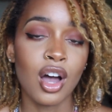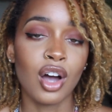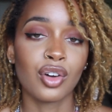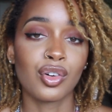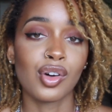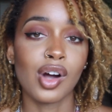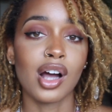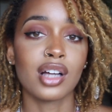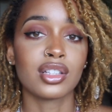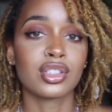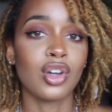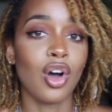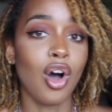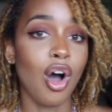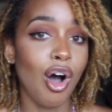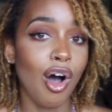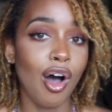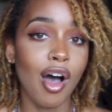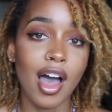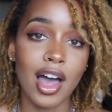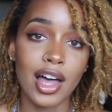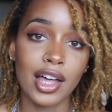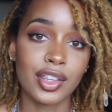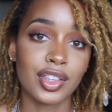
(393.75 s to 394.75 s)
across
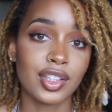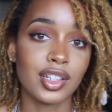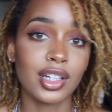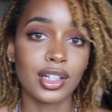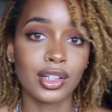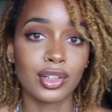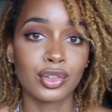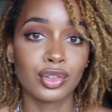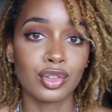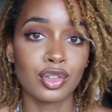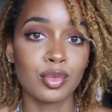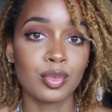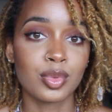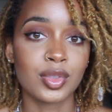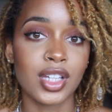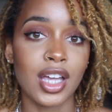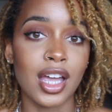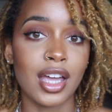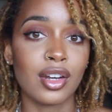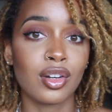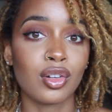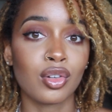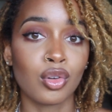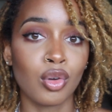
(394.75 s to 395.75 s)
all ethnic groups
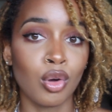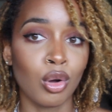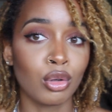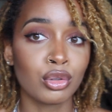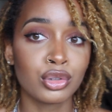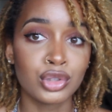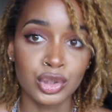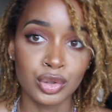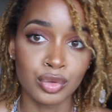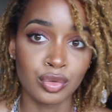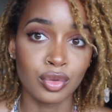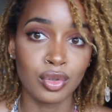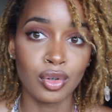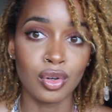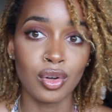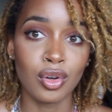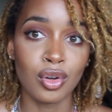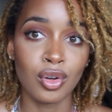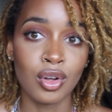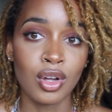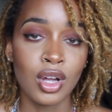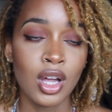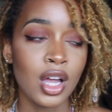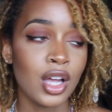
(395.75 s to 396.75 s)
and
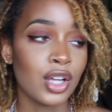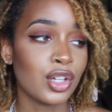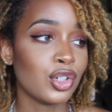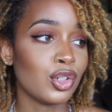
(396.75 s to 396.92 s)
cultural,